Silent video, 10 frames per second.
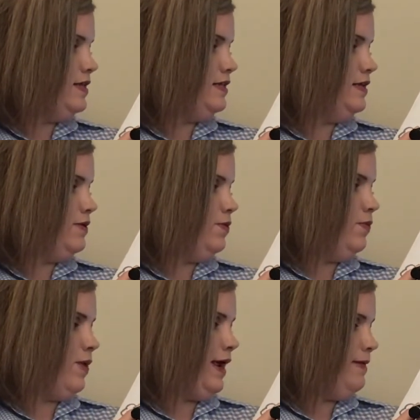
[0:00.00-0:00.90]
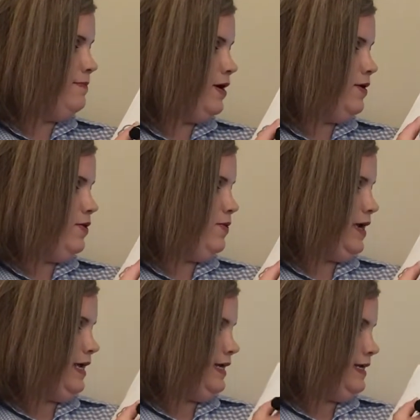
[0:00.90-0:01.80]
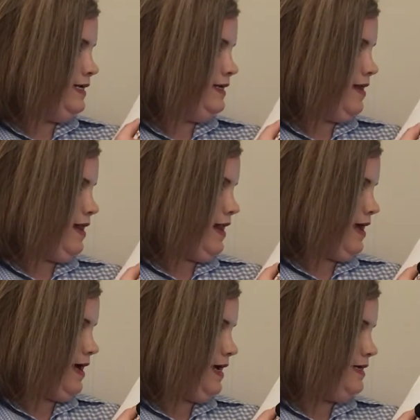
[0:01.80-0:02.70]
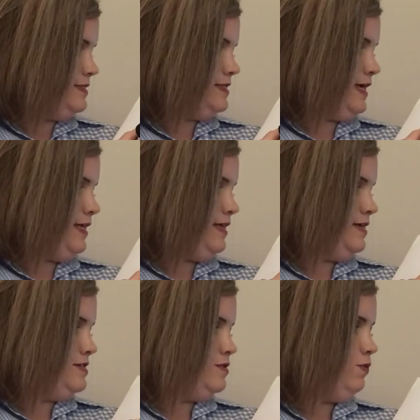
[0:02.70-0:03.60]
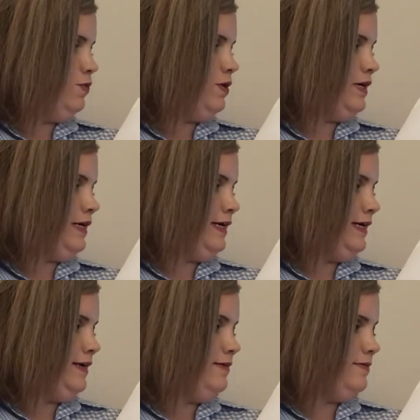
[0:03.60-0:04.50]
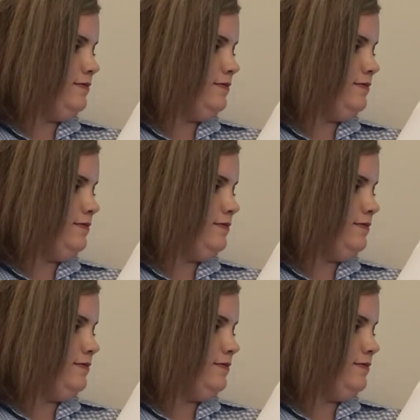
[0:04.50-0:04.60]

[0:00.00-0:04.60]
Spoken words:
little rainbow N lines like this. 1,